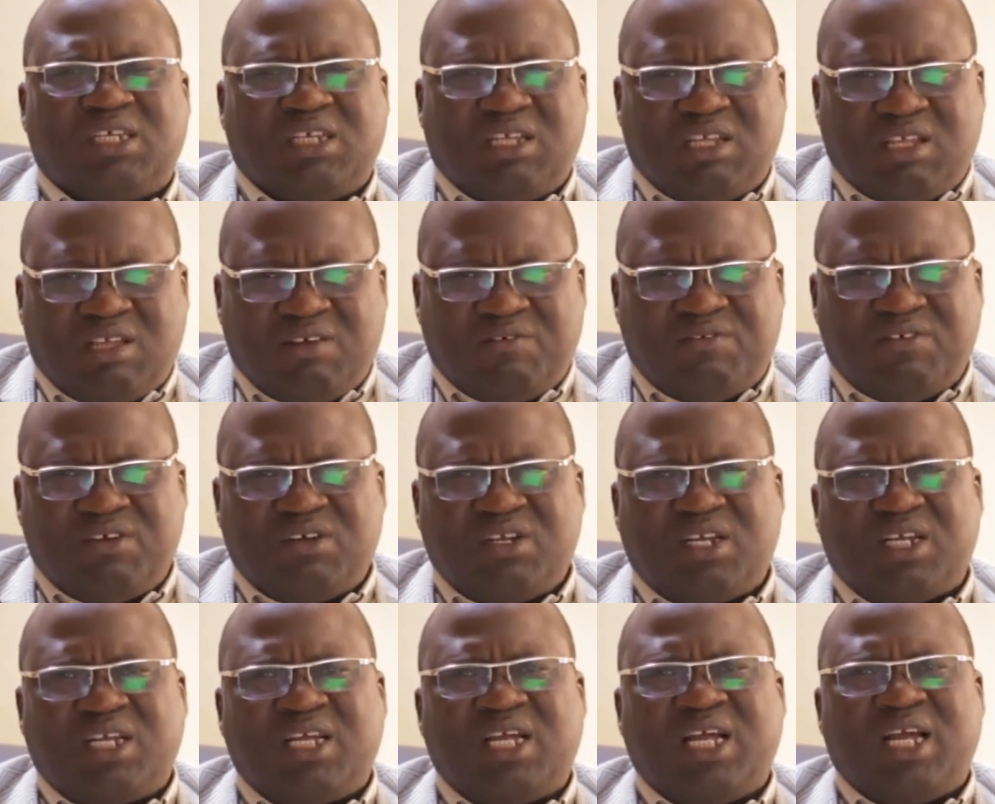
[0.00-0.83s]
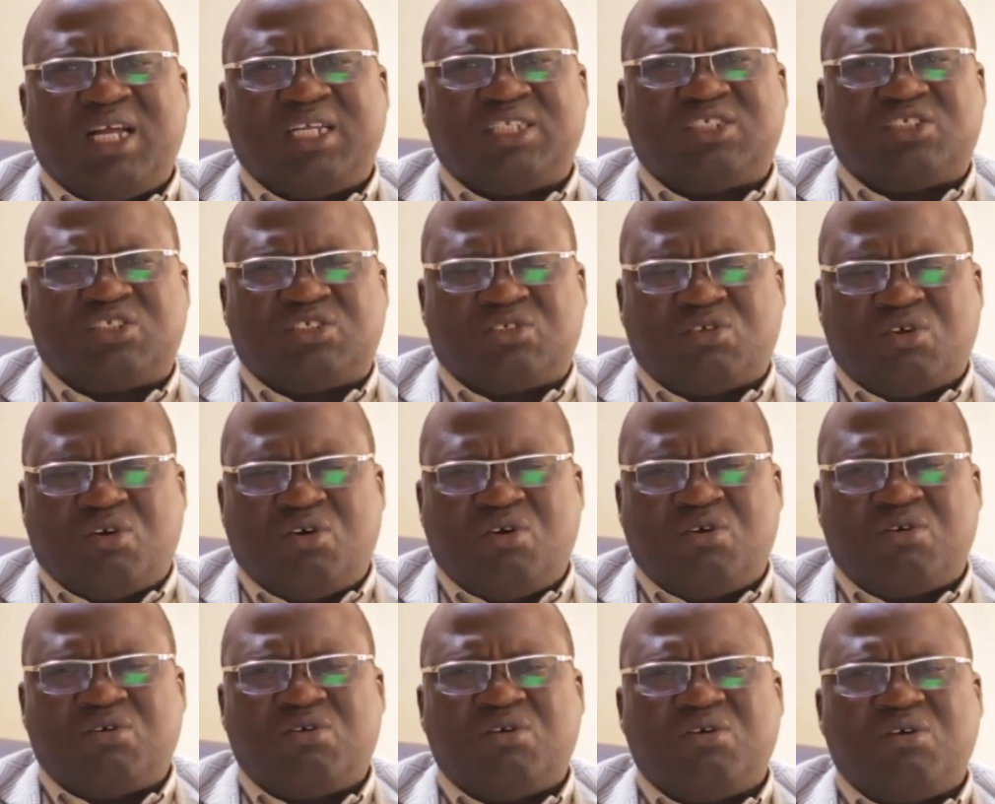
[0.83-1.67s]
giving health
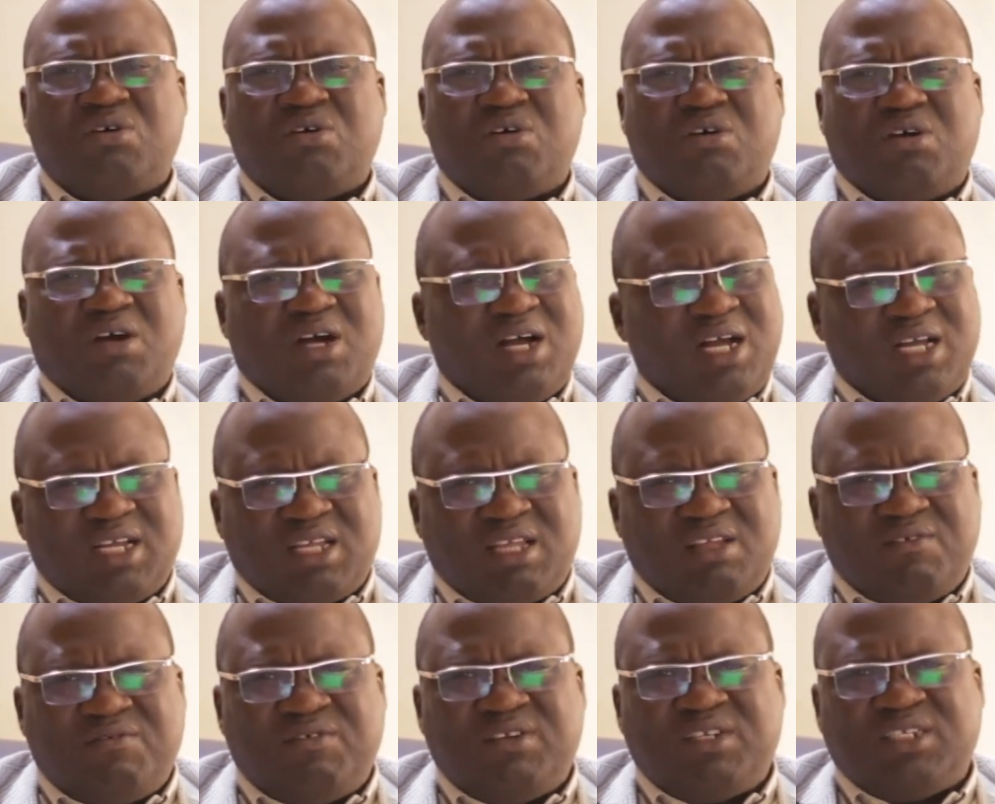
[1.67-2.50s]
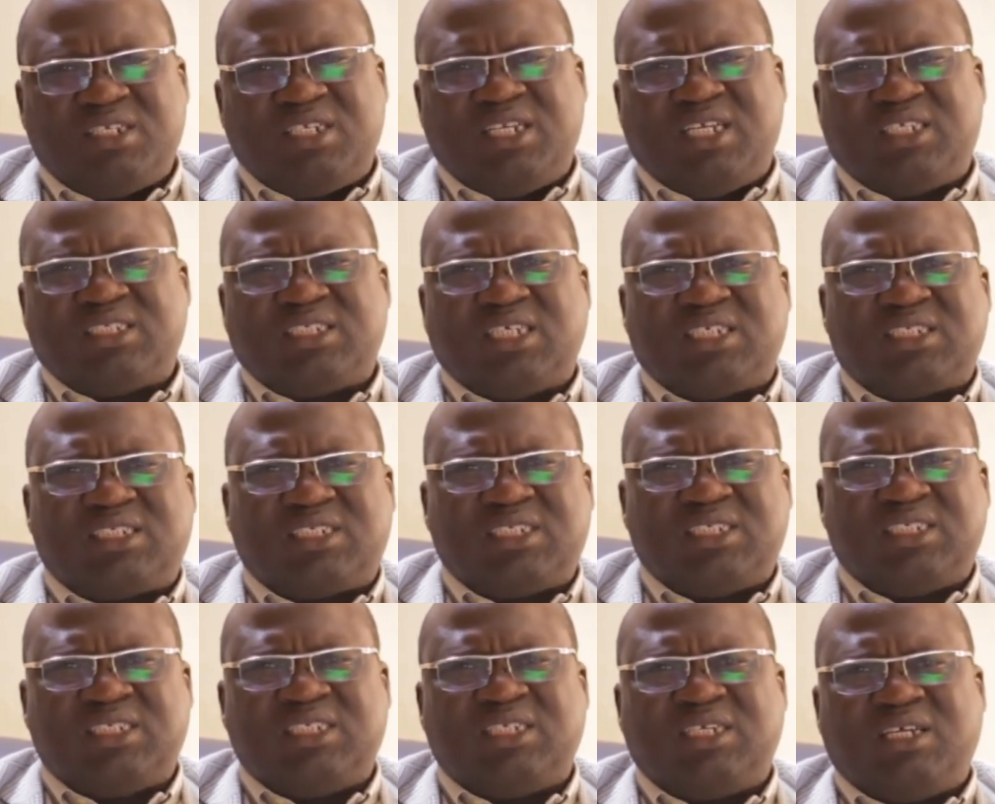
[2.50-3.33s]
talk, and giving the
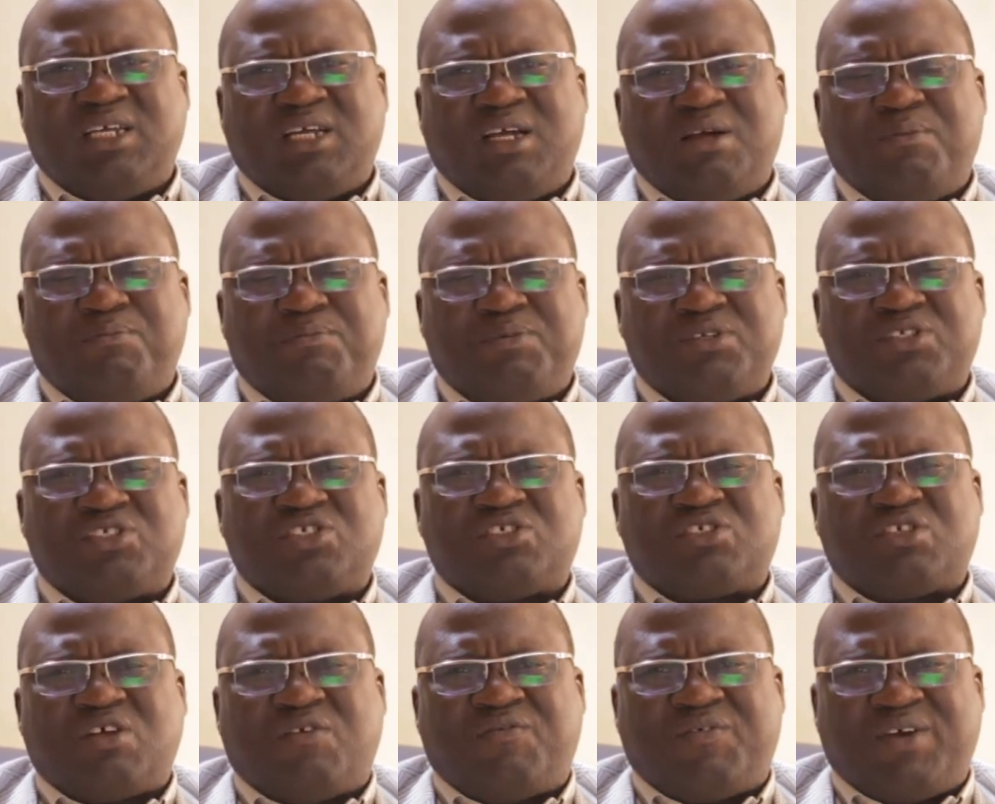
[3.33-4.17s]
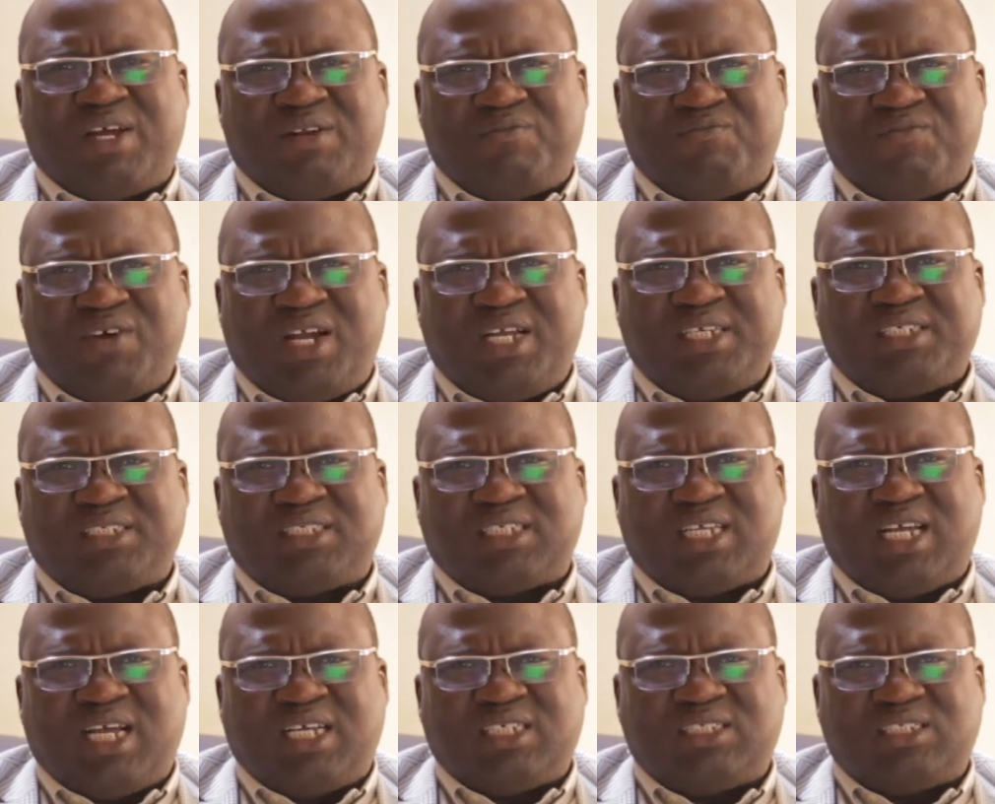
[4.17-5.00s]
necessary pieces of advice
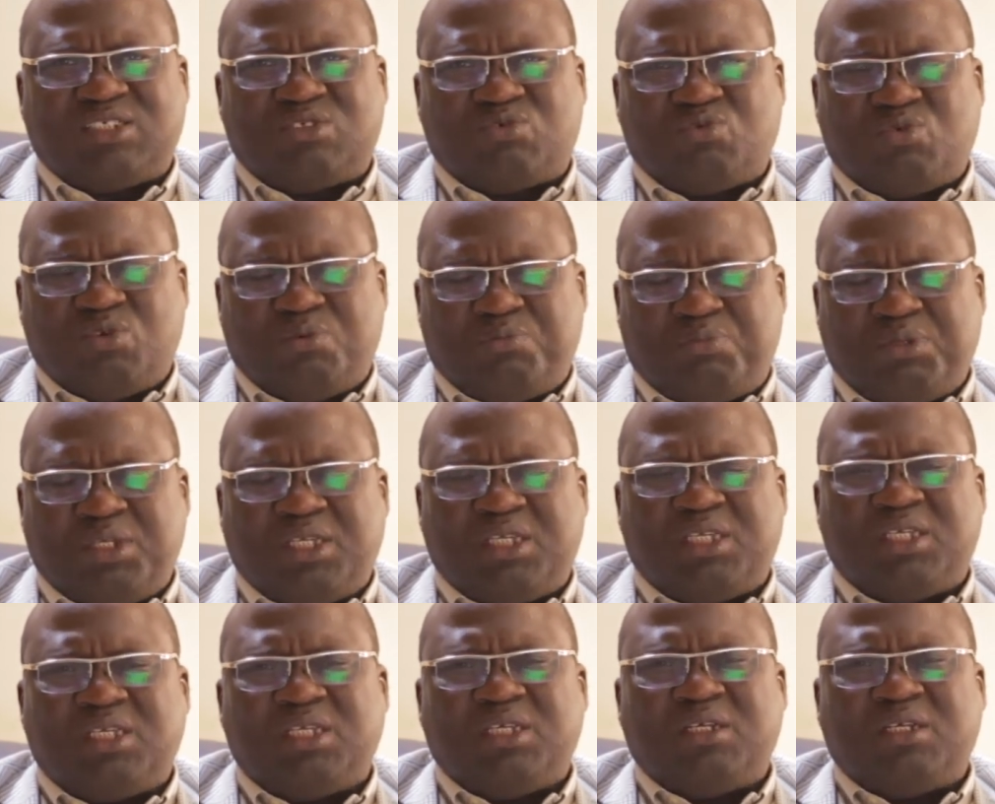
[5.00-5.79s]
as it will be